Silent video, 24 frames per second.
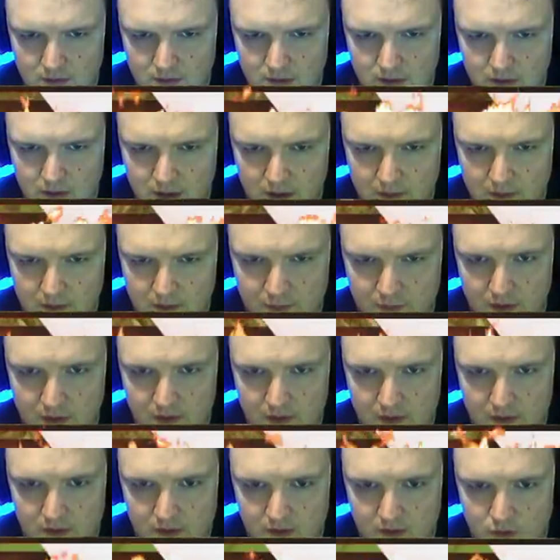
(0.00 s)
campfire.
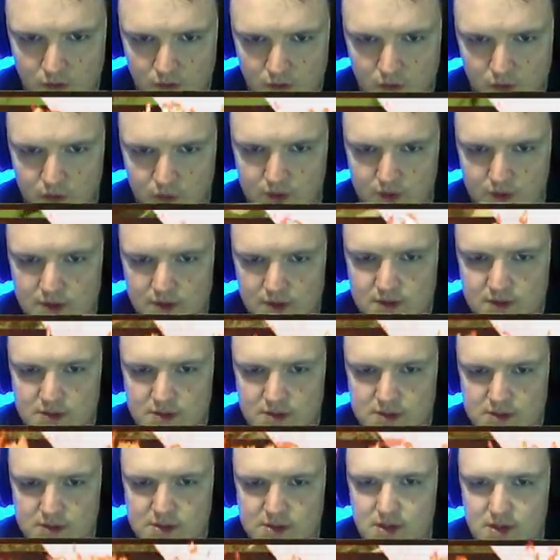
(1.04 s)
We will need this to
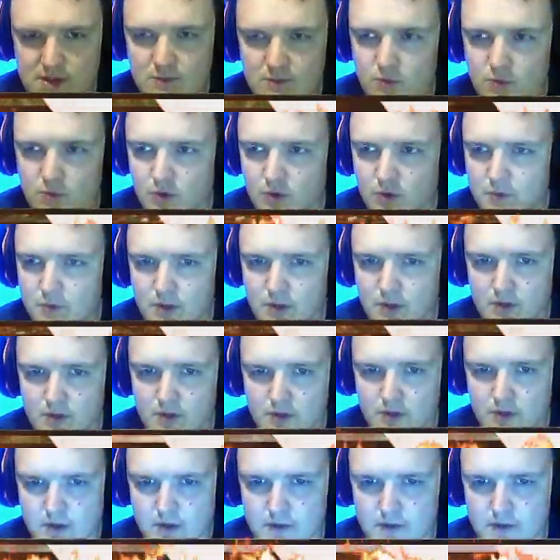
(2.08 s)
stay warm here
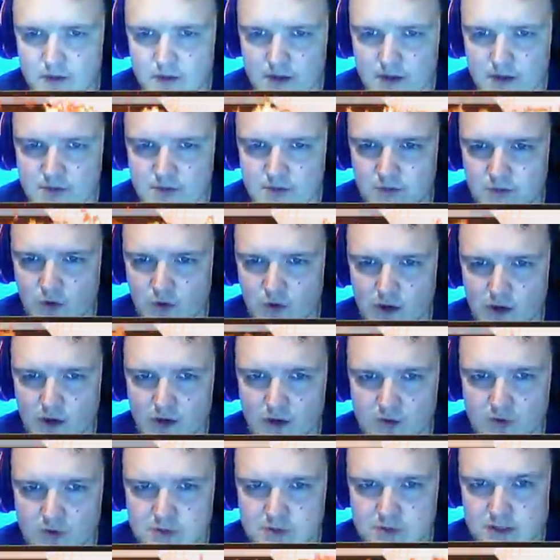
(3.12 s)
in the next few
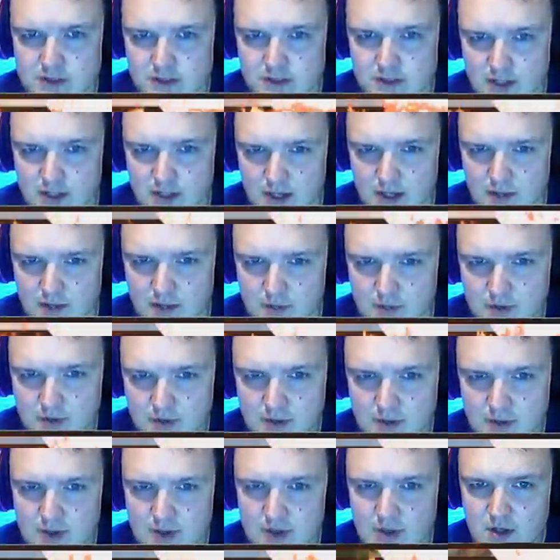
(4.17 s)
hours in game.
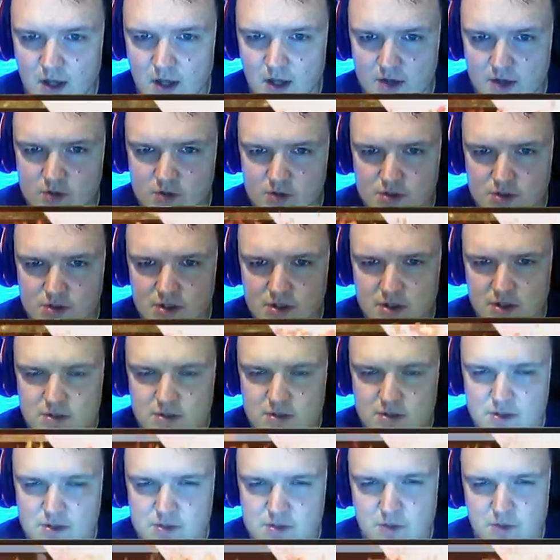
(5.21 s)
As you see, it's
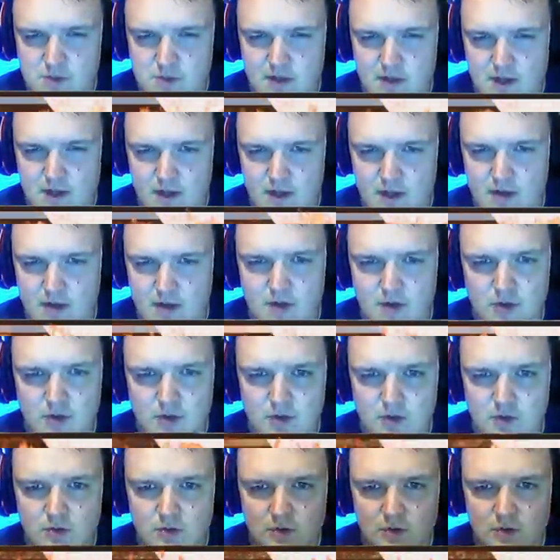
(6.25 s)
just about high
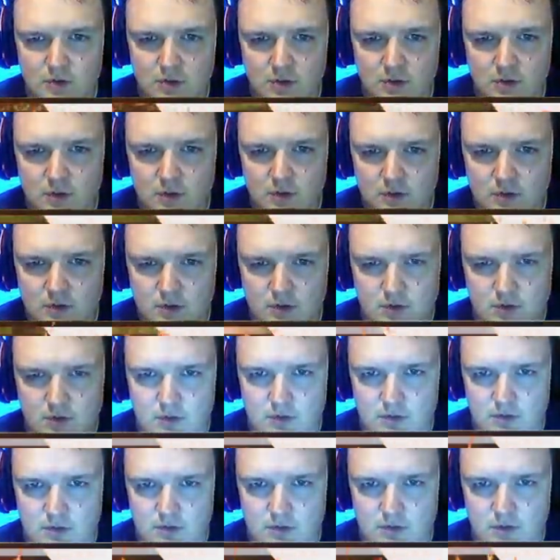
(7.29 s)
noon,
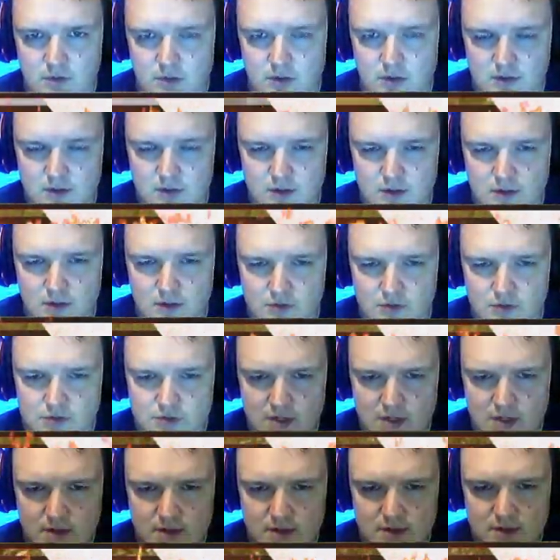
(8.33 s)
and then it'll set,
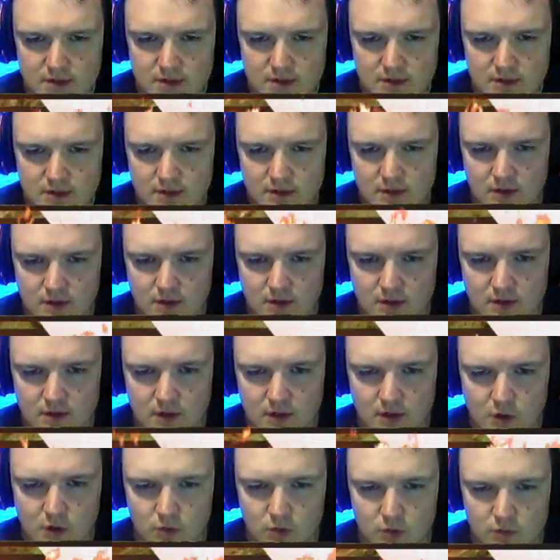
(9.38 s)
and it'll be
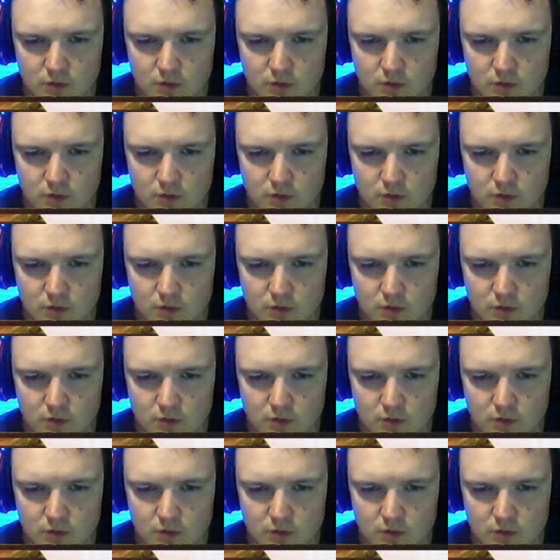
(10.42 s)
cold.